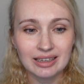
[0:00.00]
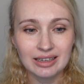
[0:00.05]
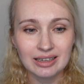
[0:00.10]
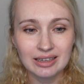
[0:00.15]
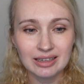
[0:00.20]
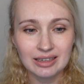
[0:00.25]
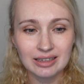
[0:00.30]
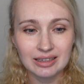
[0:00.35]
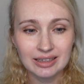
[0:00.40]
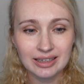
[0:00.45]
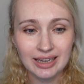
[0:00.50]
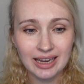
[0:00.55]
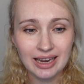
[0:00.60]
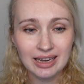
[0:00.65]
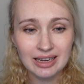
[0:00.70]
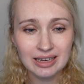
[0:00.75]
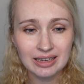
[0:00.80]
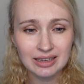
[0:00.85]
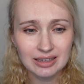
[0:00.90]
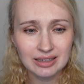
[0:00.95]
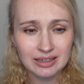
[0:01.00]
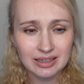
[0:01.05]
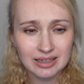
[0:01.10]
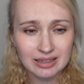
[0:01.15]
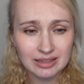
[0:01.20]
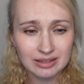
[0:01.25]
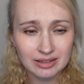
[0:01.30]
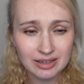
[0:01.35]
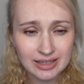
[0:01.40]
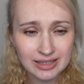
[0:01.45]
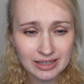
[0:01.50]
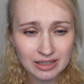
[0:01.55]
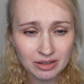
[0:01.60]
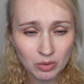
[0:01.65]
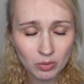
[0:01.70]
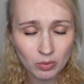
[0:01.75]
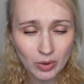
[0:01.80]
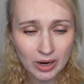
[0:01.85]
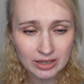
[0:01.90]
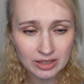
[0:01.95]

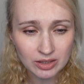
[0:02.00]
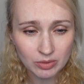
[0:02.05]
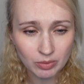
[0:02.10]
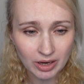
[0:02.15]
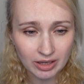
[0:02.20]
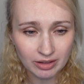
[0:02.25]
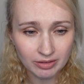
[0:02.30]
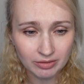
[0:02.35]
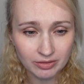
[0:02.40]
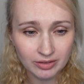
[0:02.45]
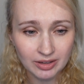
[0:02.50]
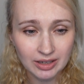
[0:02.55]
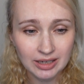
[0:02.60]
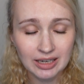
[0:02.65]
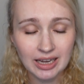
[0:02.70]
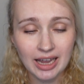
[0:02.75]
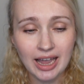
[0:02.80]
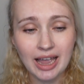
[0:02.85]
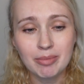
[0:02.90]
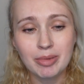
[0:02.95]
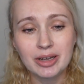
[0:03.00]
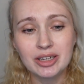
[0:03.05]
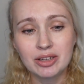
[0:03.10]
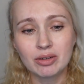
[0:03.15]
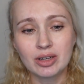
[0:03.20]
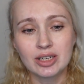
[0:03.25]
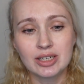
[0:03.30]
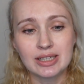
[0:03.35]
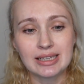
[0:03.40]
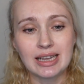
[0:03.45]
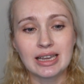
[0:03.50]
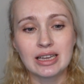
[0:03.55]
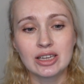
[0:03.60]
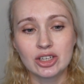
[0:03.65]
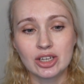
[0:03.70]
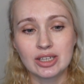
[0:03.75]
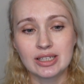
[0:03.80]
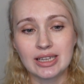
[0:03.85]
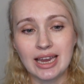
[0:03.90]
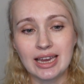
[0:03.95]
K0112. Uh, uh I bet you can say it's
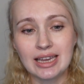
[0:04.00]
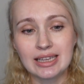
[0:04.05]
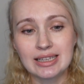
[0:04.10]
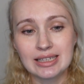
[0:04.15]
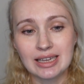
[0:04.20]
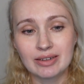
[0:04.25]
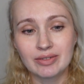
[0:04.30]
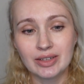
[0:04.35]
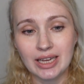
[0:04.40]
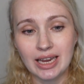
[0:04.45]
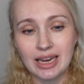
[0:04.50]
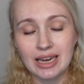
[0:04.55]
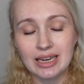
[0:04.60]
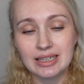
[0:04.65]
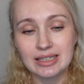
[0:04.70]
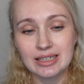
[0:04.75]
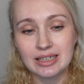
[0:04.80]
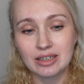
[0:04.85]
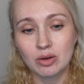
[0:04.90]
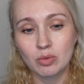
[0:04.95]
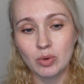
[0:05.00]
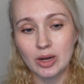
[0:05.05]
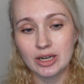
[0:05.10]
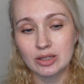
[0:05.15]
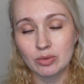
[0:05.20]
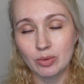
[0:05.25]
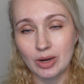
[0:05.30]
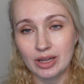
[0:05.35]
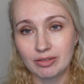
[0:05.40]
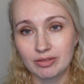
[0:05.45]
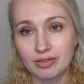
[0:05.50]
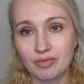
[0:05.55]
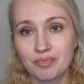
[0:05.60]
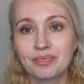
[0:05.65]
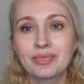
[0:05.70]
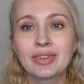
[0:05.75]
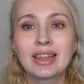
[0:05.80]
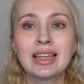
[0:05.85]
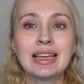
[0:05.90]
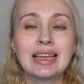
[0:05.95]
just 8780112.
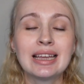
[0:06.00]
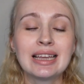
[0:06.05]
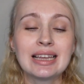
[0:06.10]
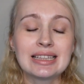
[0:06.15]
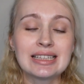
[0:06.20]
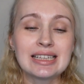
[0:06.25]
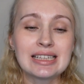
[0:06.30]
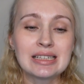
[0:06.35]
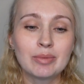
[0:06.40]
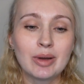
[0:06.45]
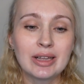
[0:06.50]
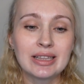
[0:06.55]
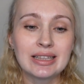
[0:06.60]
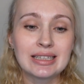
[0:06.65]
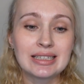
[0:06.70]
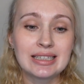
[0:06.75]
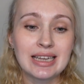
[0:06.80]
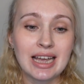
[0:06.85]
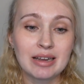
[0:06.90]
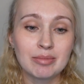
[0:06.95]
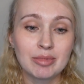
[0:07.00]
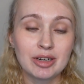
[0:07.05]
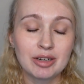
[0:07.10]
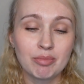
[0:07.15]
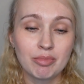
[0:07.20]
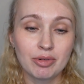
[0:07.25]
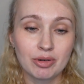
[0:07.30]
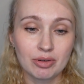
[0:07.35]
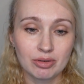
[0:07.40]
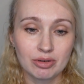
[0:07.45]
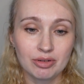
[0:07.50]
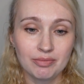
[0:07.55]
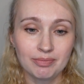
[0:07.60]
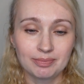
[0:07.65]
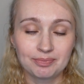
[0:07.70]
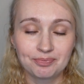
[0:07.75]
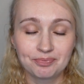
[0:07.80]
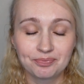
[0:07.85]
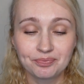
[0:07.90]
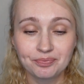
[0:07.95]
This one, the Diamond Burr,
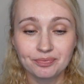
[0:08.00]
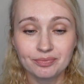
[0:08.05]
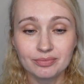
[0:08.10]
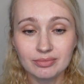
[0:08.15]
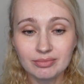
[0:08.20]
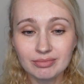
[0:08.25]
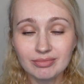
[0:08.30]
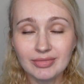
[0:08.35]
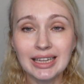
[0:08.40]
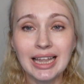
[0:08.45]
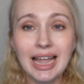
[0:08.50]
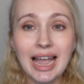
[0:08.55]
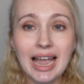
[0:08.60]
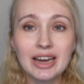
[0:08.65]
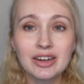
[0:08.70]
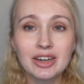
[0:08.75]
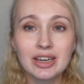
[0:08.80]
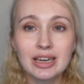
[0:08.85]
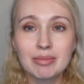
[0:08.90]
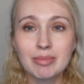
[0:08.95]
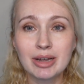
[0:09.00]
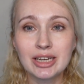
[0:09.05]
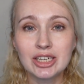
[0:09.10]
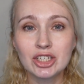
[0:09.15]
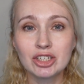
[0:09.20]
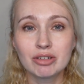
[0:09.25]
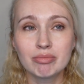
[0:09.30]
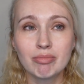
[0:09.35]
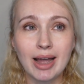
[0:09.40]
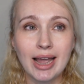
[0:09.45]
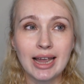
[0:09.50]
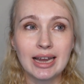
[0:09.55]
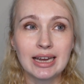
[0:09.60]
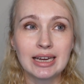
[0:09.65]
I recommend to buy